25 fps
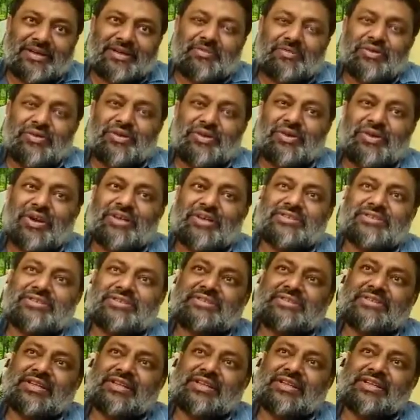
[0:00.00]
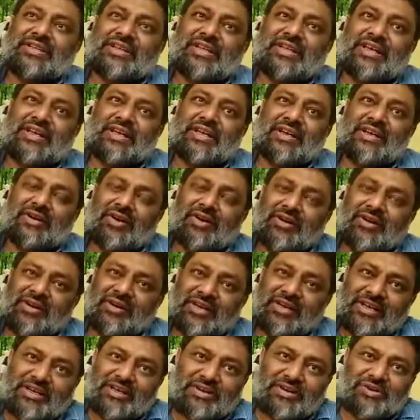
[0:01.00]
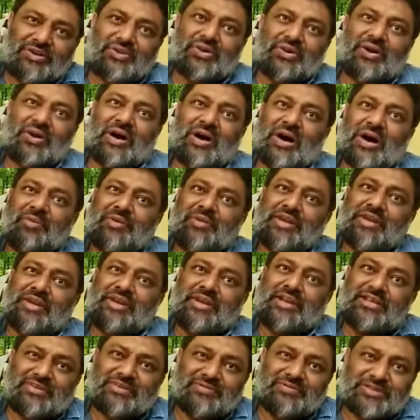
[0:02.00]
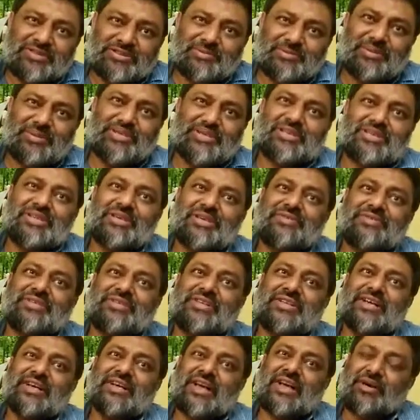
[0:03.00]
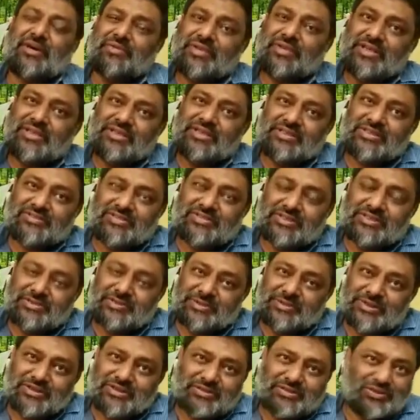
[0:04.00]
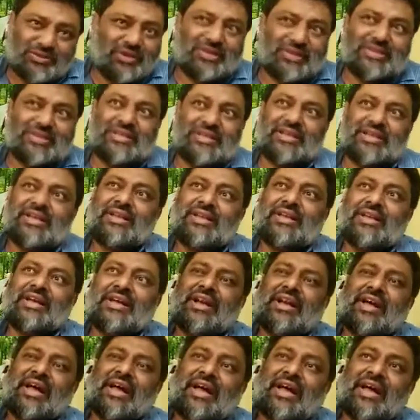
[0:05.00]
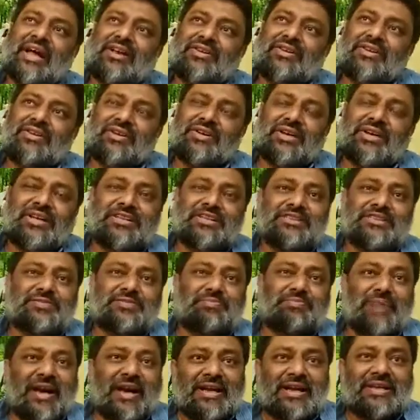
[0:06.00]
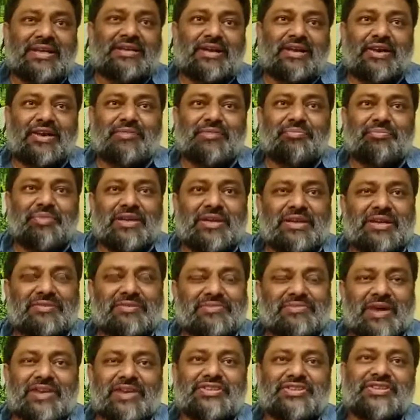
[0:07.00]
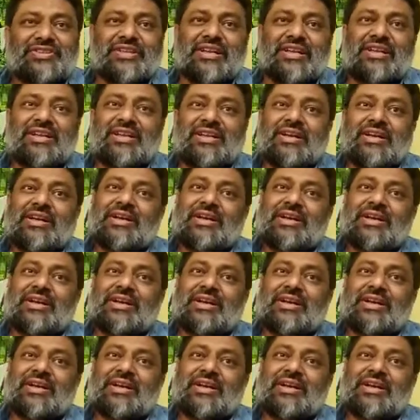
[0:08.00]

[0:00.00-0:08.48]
Because they already know how many days of visibility are there, how many days of visibility is not there, and in spite of being functional,